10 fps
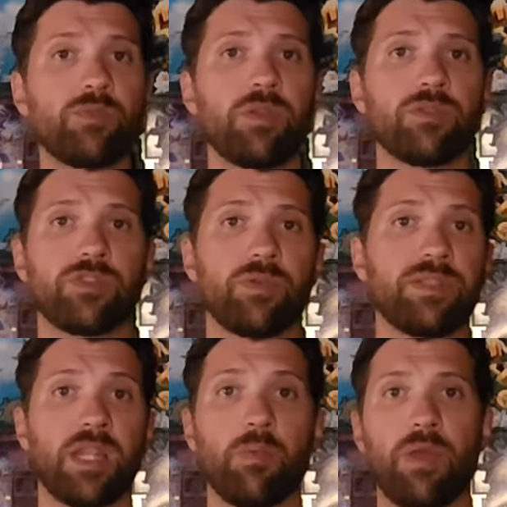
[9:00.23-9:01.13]
is one of those
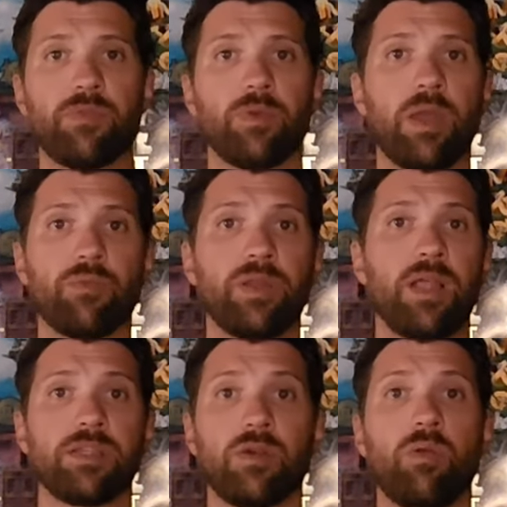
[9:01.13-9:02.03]
stories that I went through and
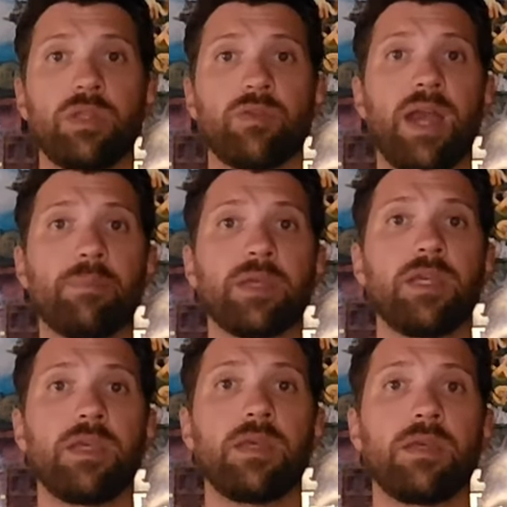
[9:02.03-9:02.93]
realized, holy crap,
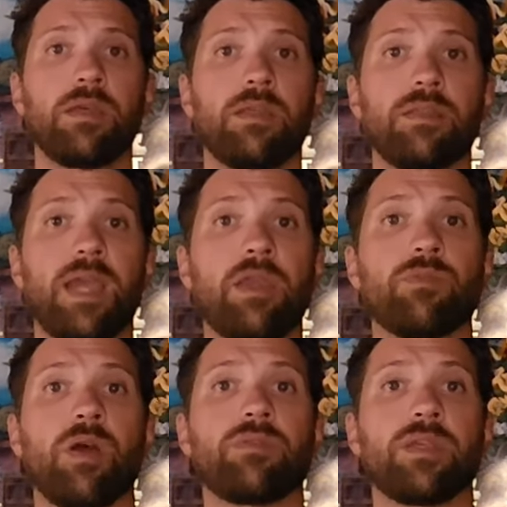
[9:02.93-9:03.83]
the guy who
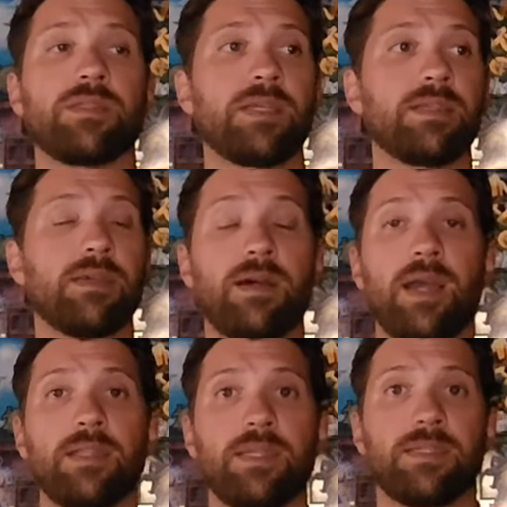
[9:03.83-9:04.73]
wrote this is
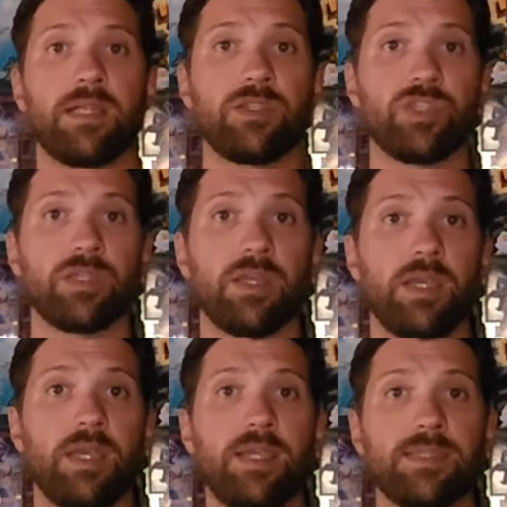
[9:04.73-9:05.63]
highly intelligent.
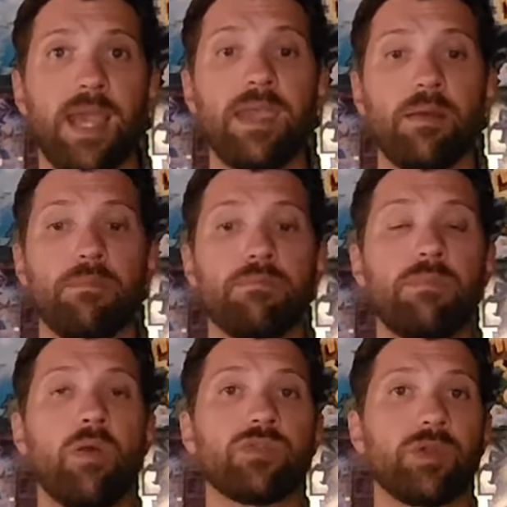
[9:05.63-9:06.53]
He's a
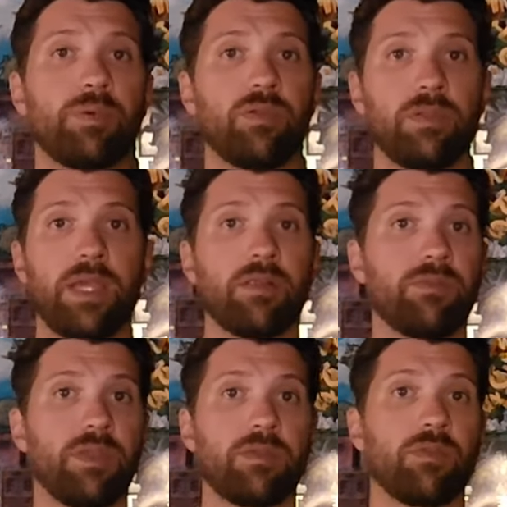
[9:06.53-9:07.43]
multiple layer
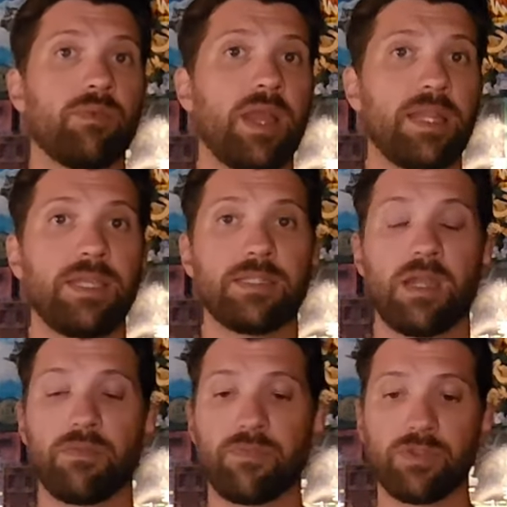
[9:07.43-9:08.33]
thinker, right? He is
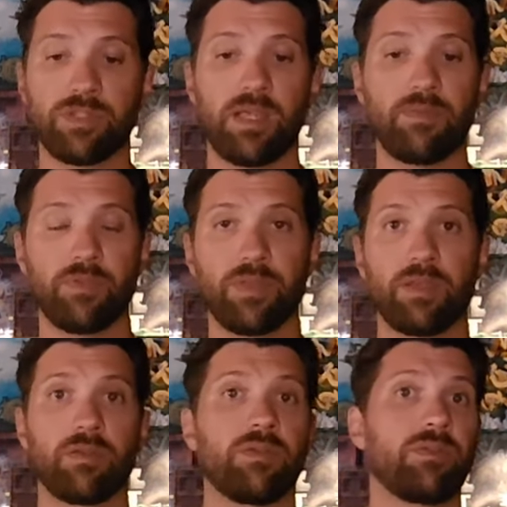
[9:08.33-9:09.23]
not a first level
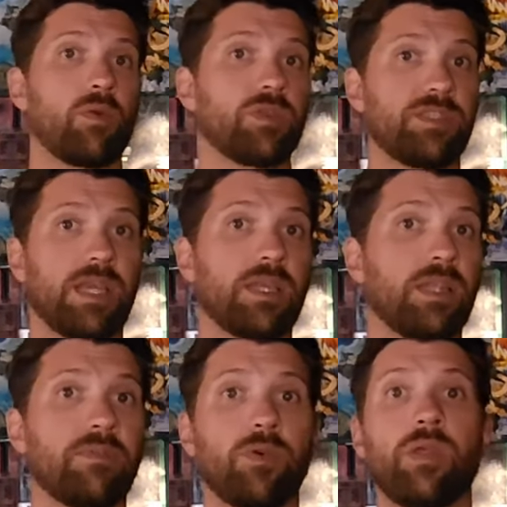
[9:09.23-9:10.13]
thinker or a second
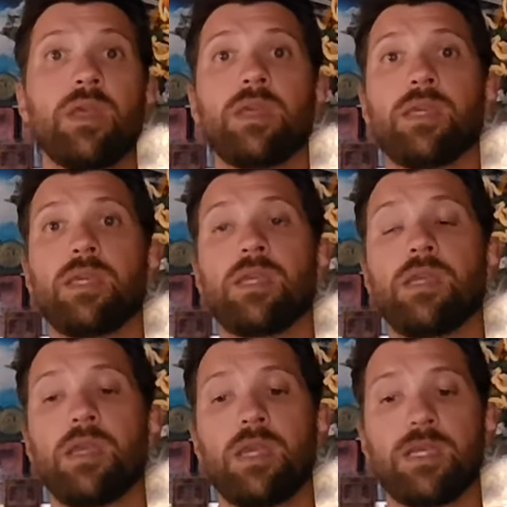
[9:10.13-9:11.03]
level.
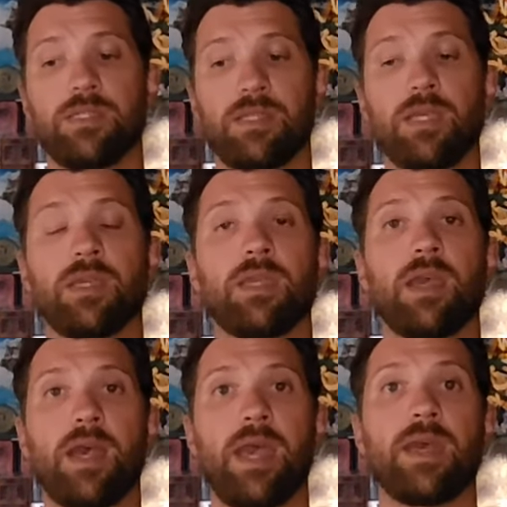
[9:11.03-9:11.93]
He is thinking
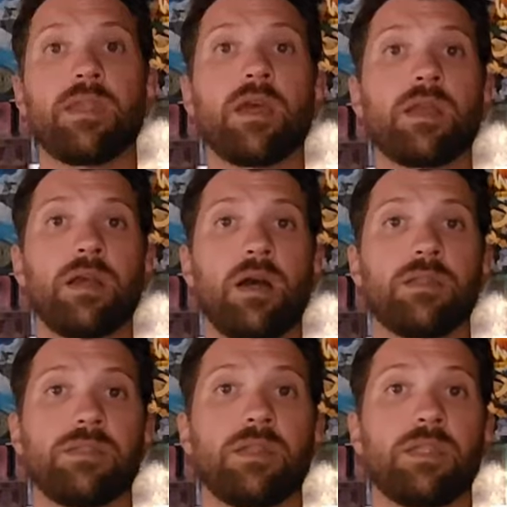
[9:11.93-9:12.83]
ahead
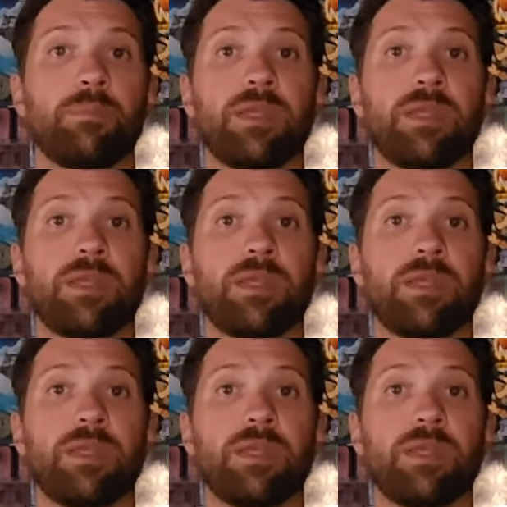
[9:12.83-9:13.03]
constantly